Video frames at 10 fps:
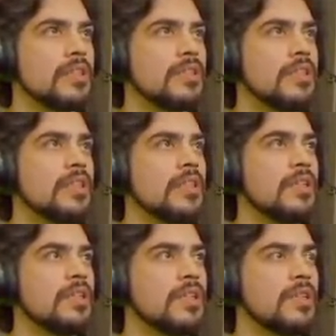
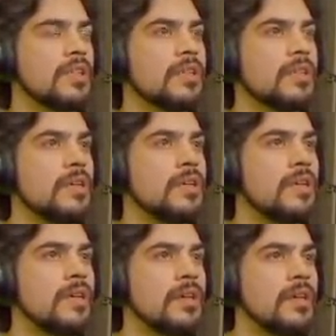
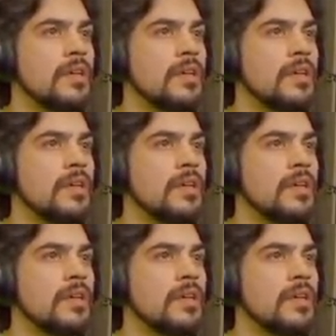Nobody speaks.